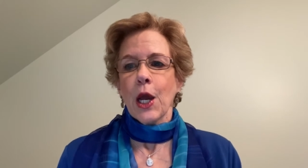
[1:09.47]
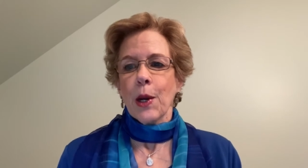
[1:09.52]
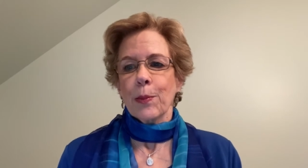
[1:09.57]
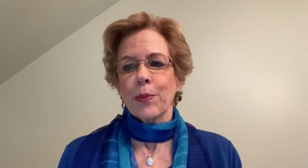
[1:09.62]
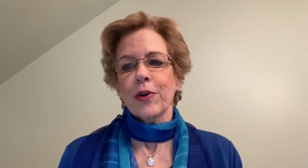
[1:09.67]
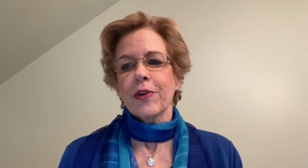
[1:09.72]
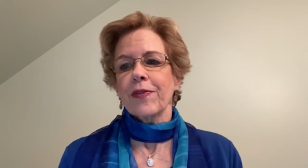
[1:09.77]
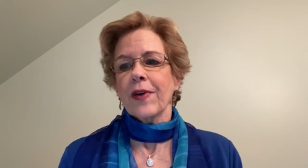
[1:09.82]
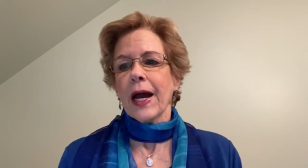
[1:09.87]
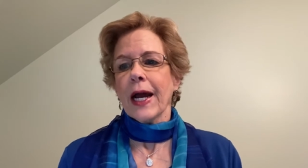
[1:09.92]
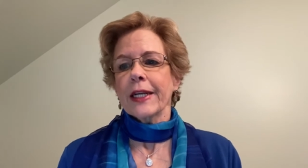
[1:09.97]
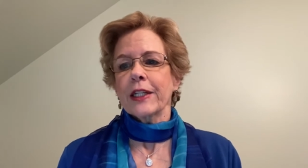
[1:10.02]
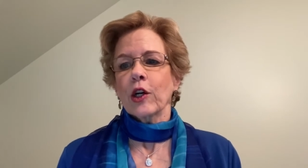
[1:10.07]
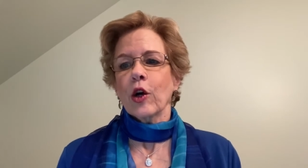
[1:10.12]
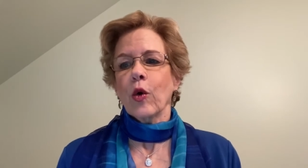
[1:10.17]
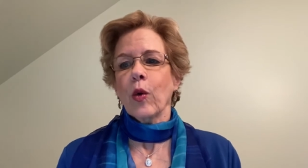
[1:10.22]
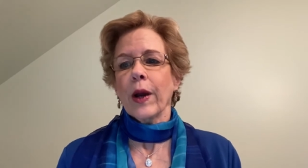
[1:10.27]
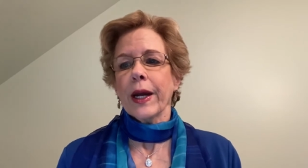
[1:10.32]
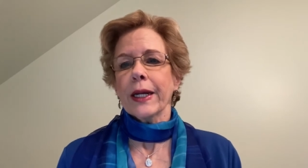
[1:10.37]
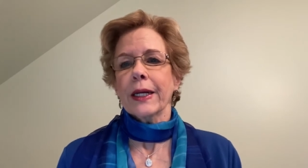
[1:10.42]
provide
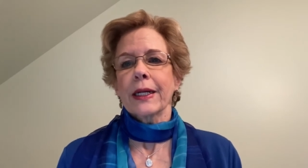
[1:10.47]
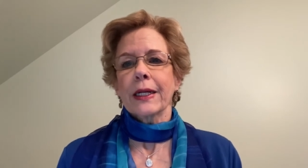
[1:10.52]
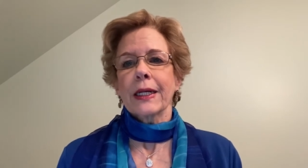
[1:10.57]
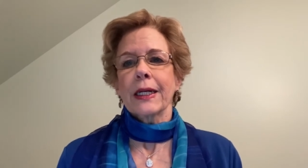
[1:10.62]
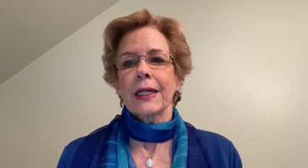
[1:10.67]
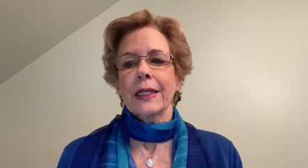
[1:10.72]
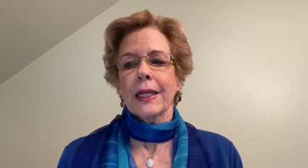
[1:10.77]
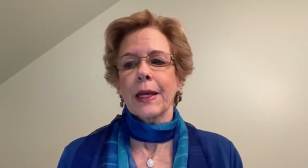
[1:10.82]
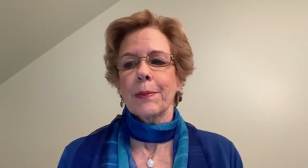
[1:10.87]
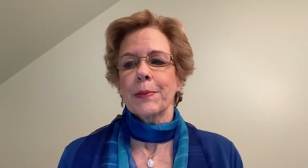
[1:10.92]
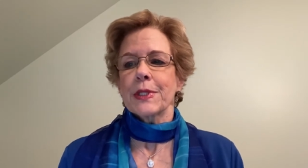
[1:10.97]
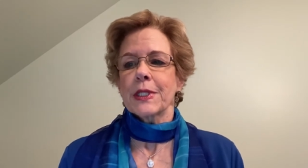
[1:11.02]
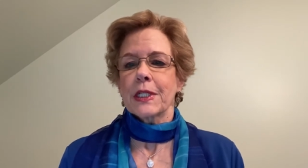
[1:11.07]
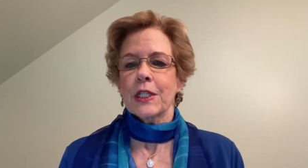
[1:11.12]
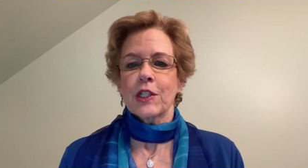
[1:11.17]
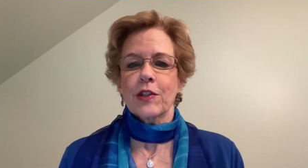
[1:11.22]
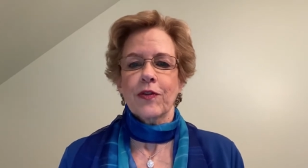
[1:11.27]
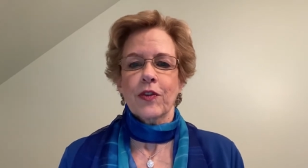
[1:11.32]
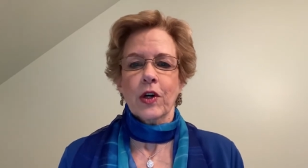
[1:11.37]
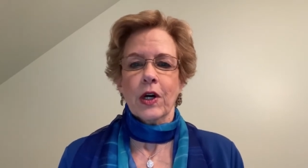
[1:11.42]
quick
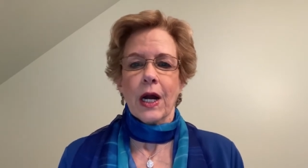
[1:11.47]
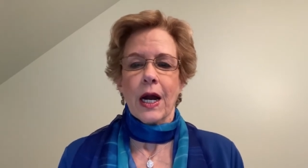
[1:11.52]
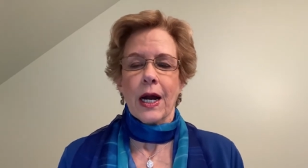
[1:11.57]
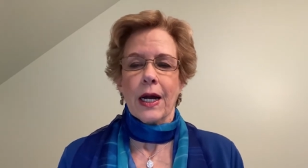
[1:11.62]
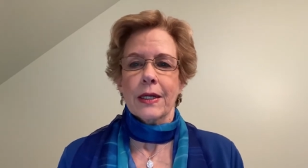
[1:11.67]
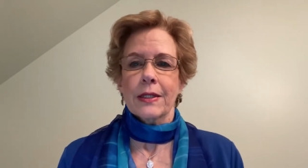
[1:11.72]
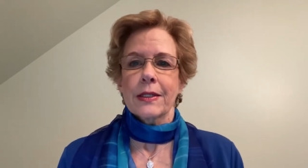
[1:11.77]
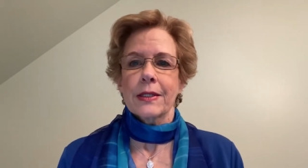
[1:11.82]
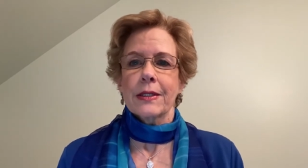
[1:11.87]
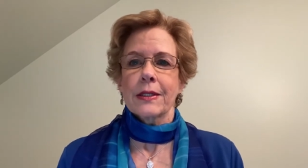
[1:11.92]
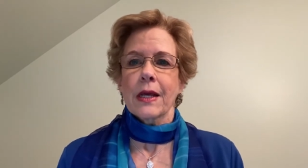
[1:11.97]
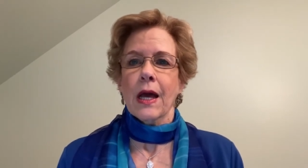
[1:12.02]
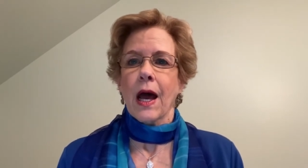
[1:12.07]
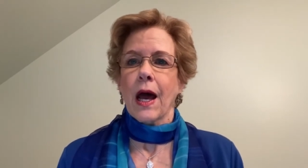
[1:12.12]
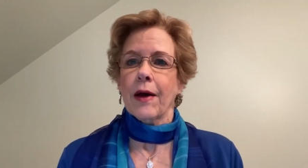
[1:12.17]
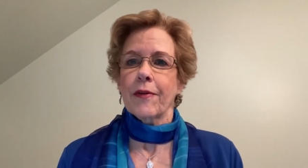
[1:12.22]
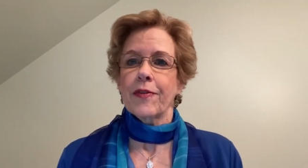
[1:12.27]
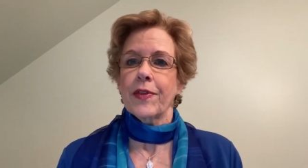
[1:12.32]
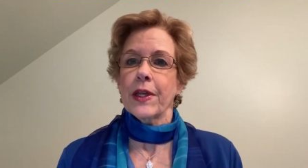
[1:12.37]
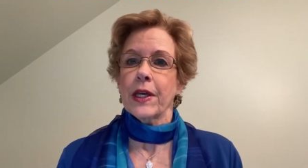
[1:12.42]
glimpses for us
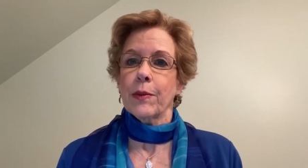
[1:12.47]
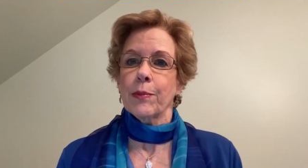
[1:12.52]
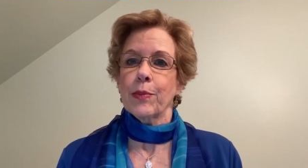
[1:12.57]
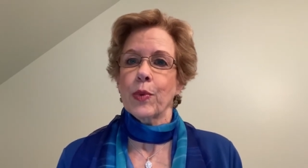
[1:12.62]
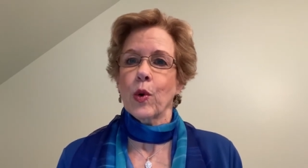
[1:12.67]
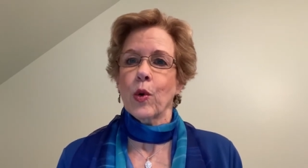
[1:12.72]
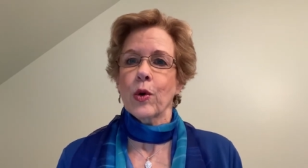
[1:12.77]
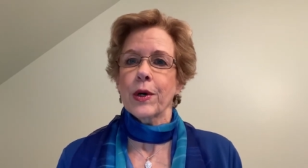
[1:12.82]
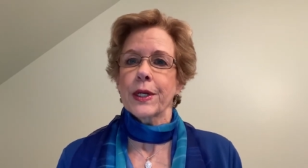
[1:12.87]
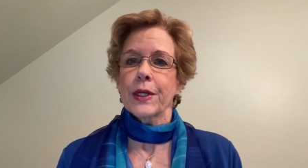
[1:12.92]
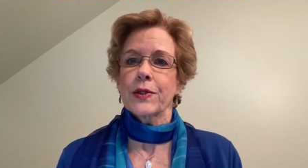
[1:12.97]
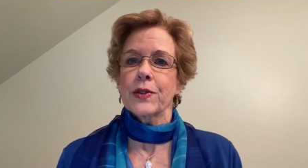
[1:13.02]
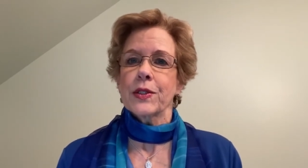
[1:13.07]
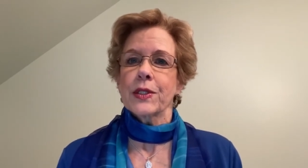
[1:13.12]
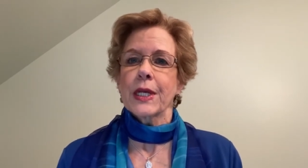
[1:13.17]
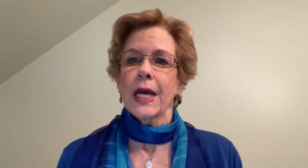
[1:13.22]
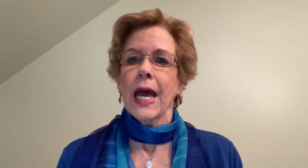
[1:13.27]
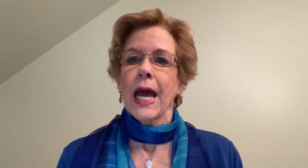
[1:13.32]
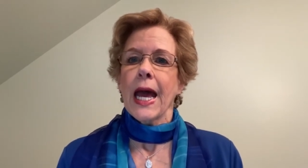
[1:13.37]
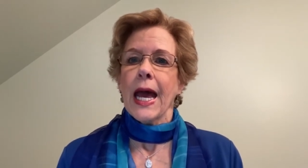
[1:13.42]
of the importance